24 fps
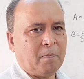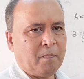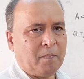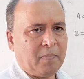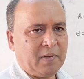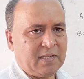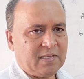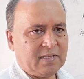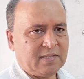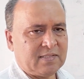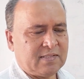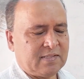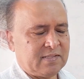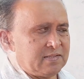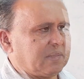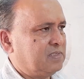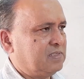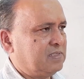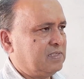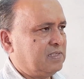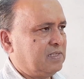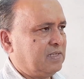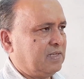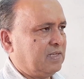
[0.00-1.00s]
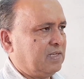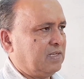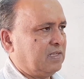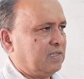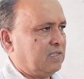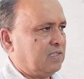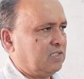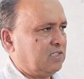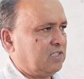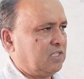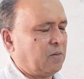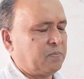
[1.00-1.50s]
please
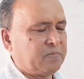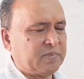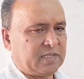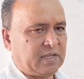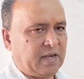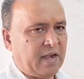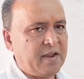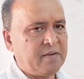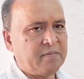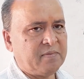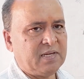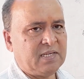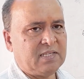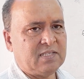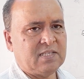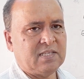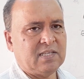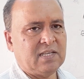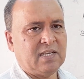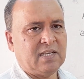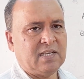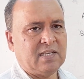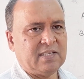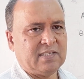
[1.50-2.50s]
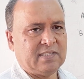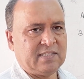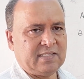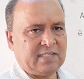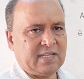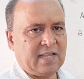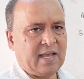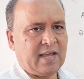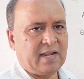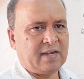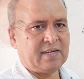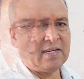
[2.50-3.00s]
subscribe it,
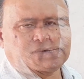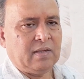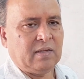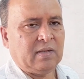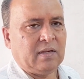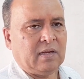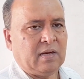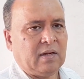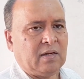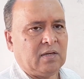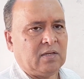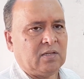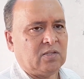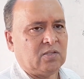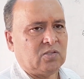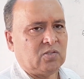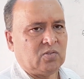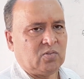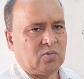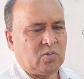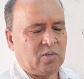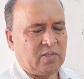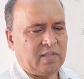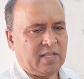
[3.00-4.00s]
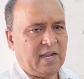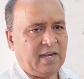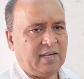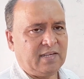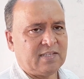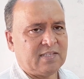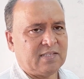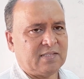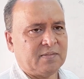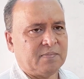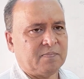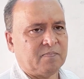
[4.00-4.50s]
share it, so
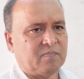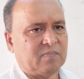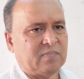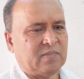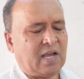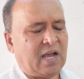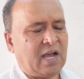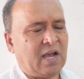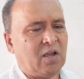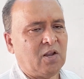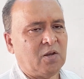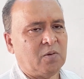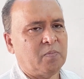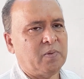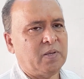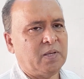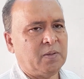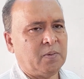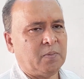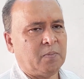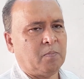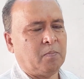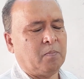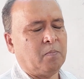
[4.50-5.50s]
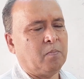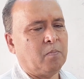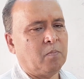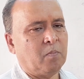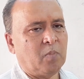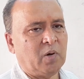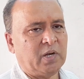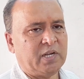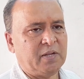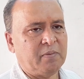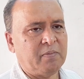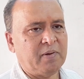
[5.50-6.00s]
that I will be
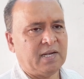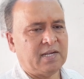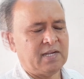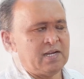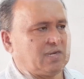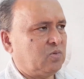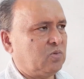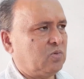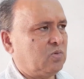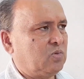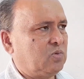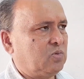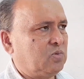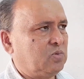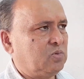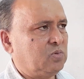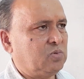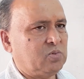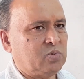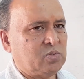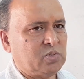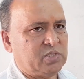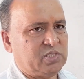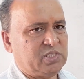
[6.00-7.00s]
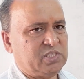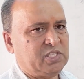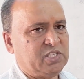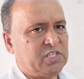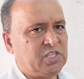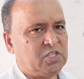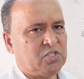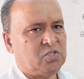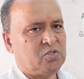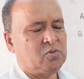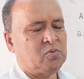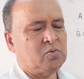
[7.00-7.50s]
motivated to
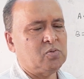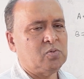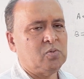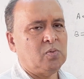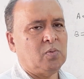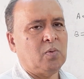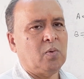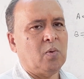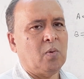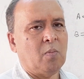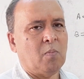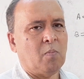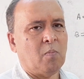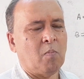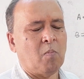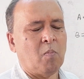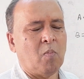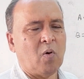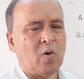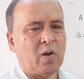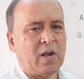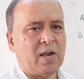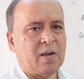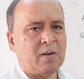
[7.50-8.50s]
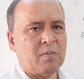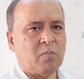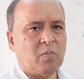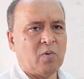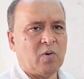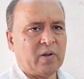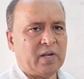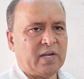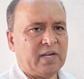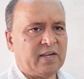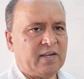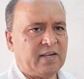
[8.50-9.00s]
teach you more and
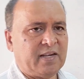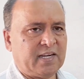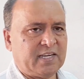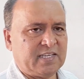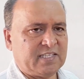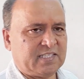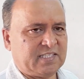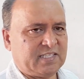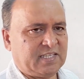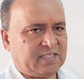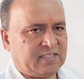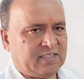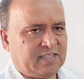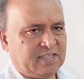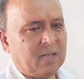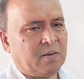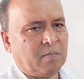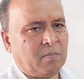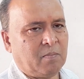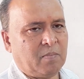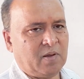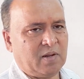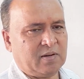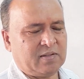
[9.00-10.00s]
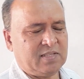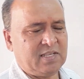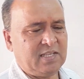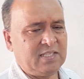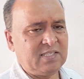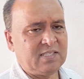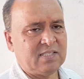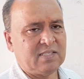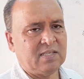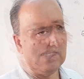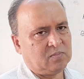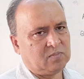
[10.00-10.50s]
more interesting thing. For
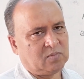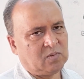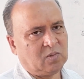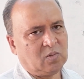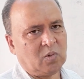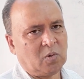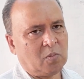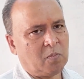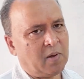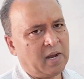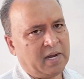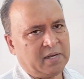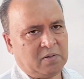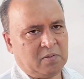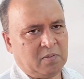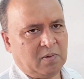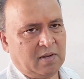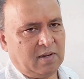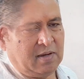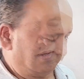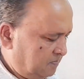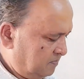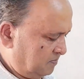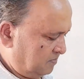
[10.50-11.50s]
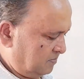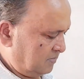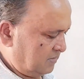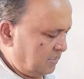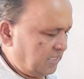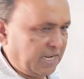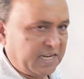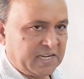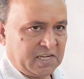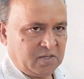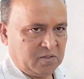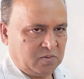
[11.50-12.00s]
this, goodbye to all.
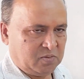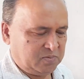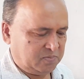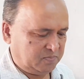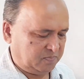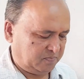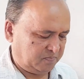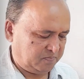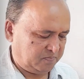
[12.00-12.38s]
Thank you.